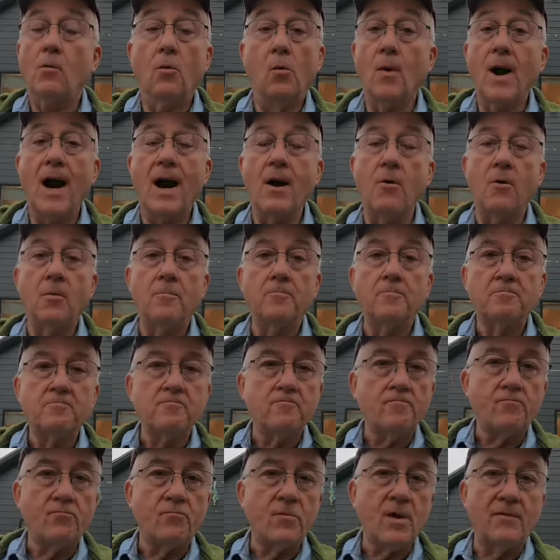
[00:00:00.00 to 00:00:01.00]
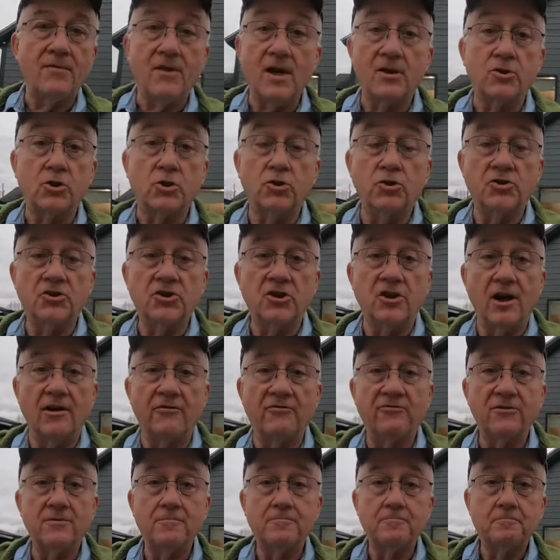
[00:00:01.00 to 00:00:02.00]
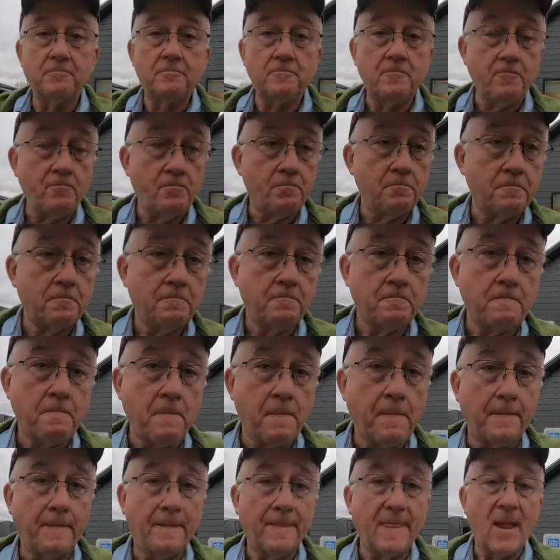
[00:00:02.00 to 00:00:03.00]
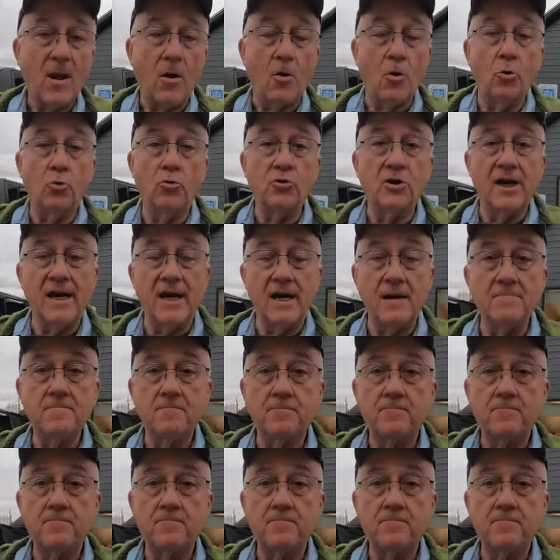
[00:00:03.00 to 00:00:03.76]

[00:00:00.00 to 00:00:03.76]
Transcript: Wow, that's good stuff. Okay,